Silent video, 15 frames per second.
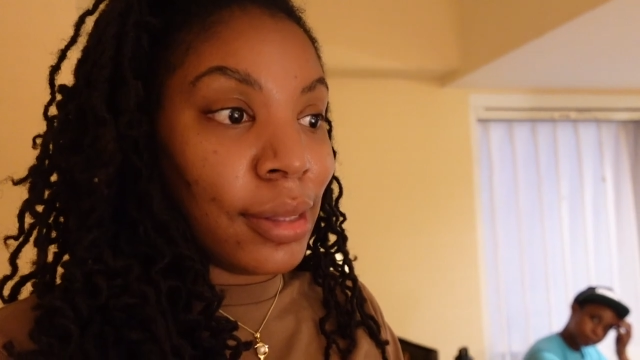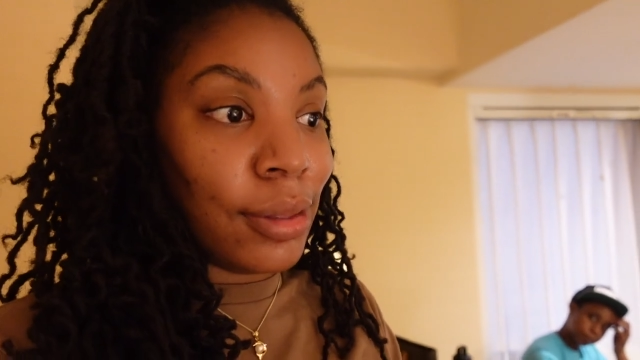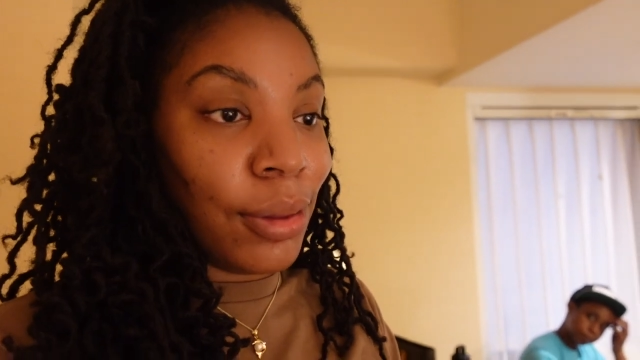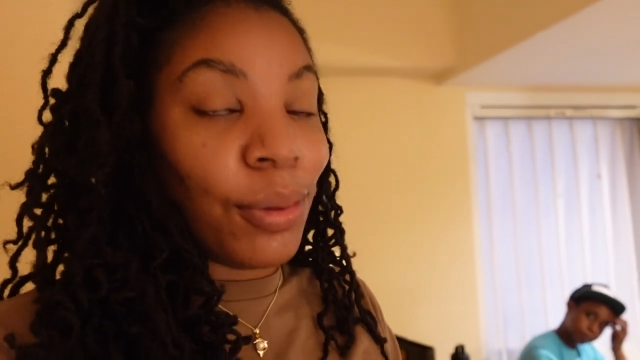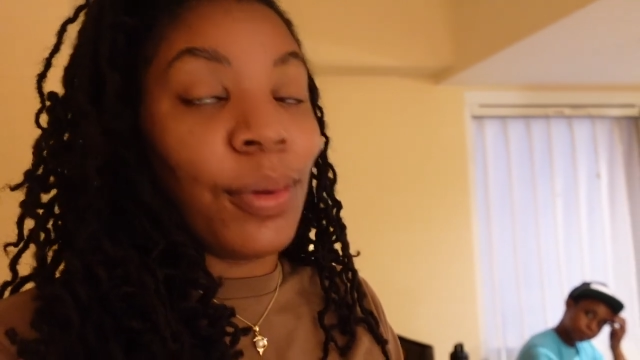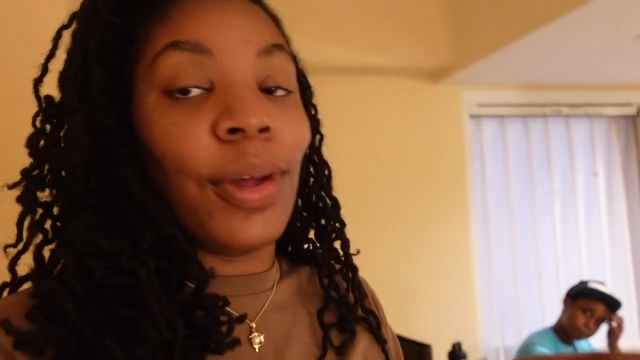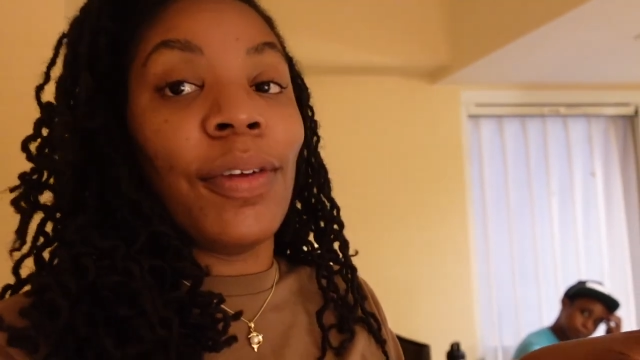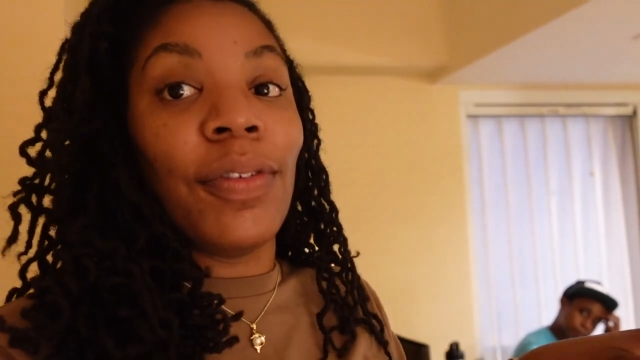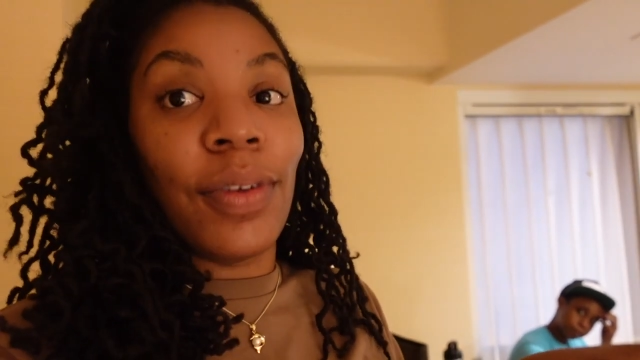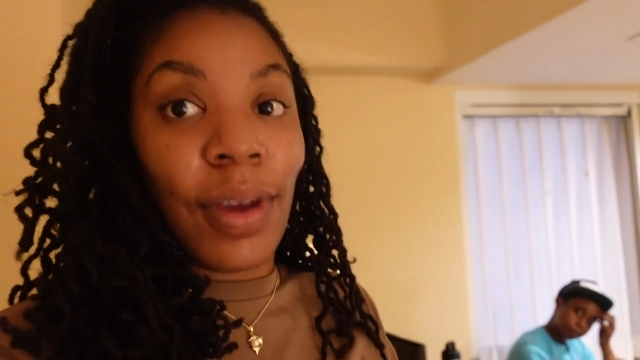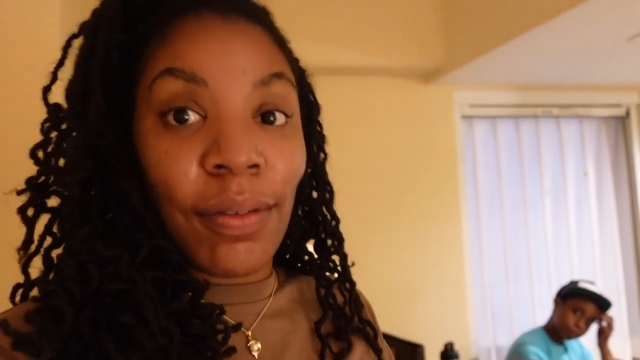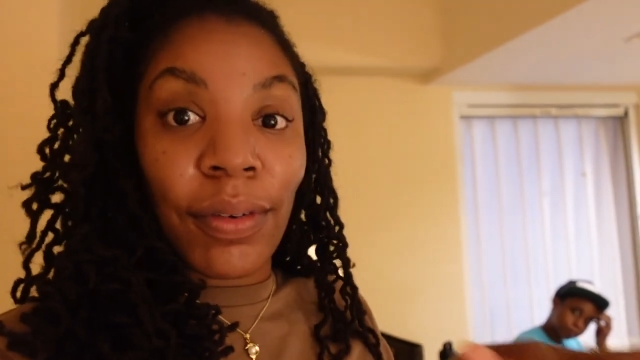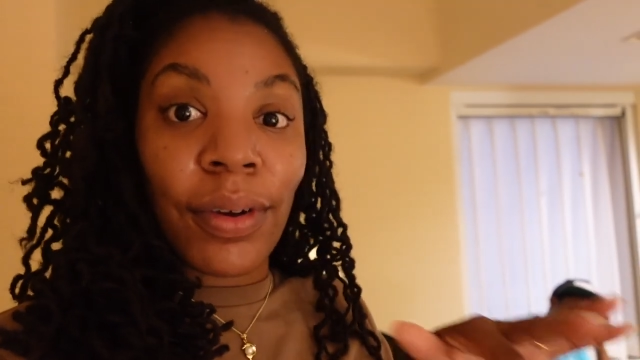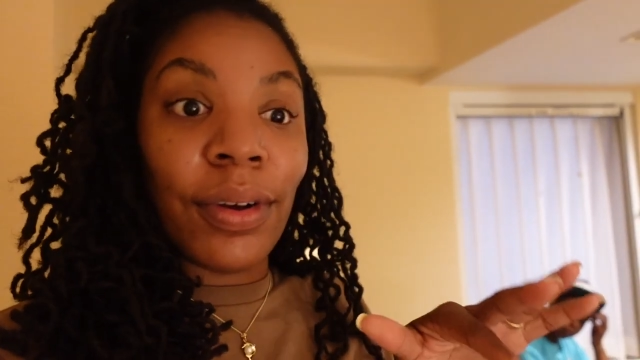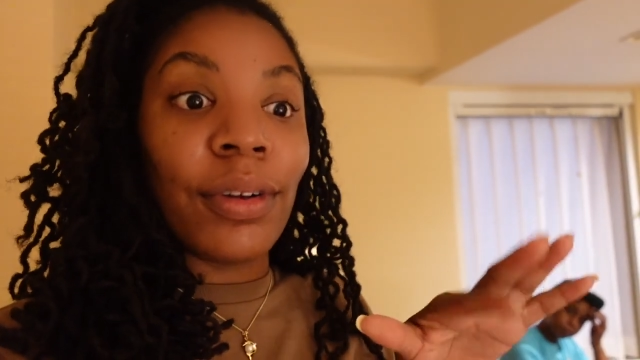So if you're
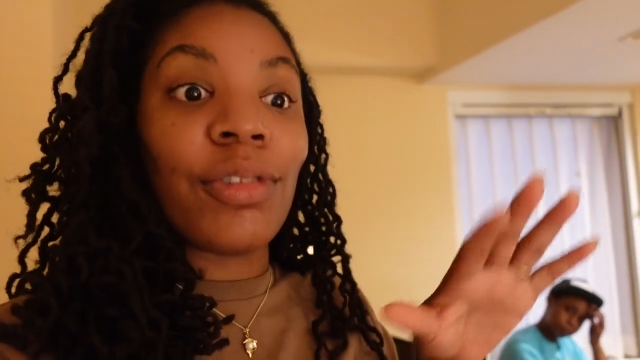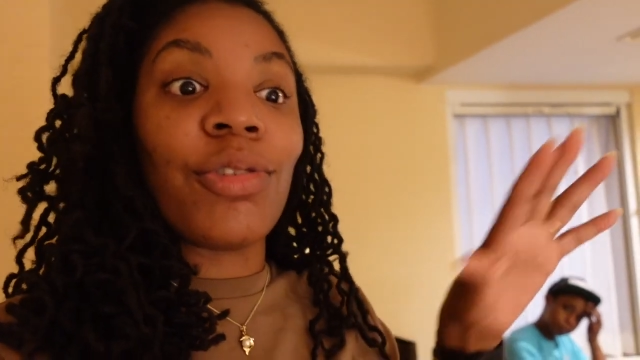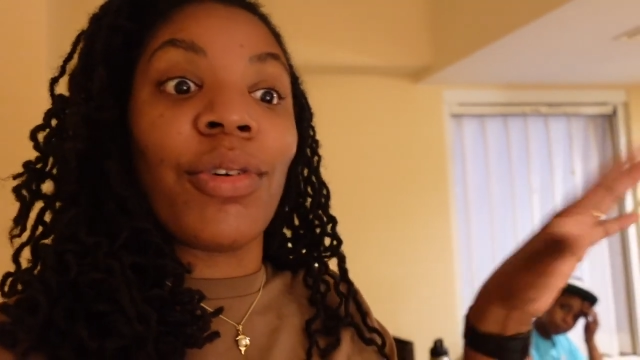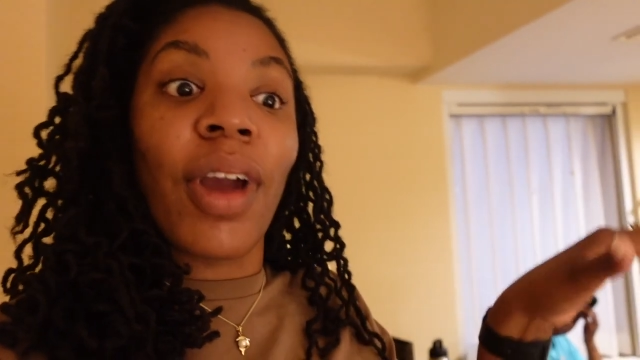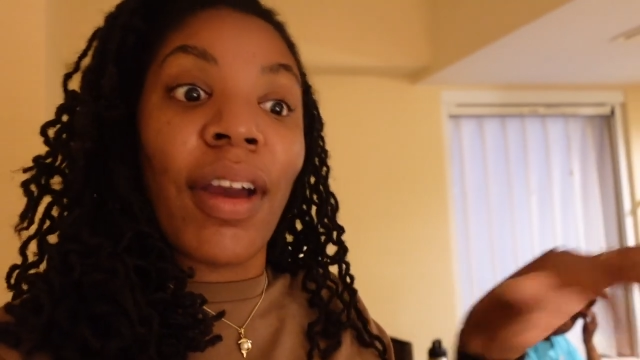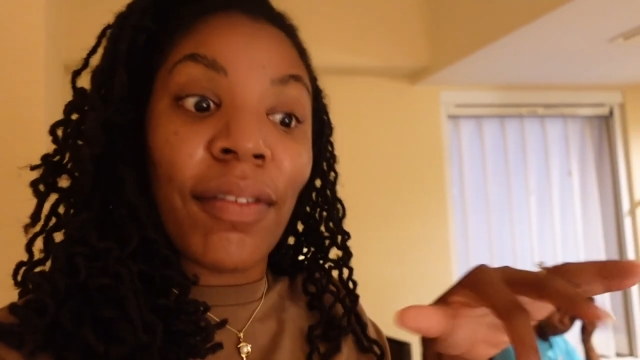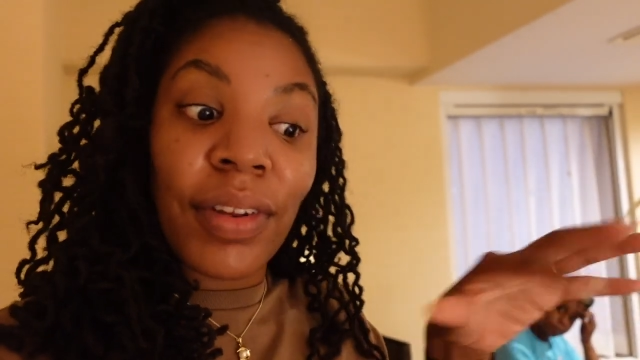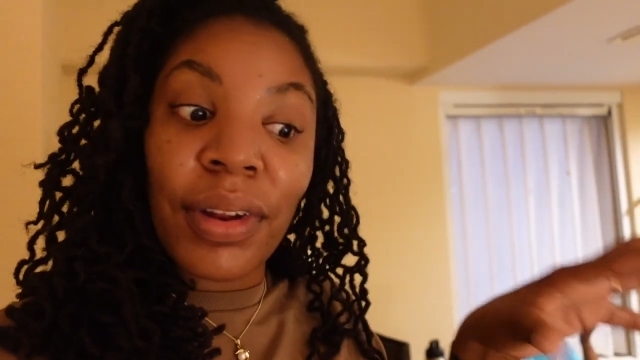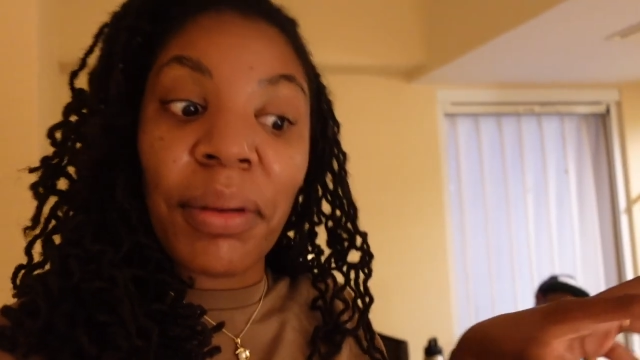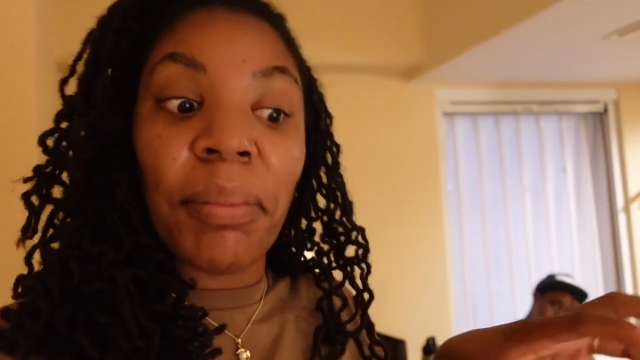ever traveling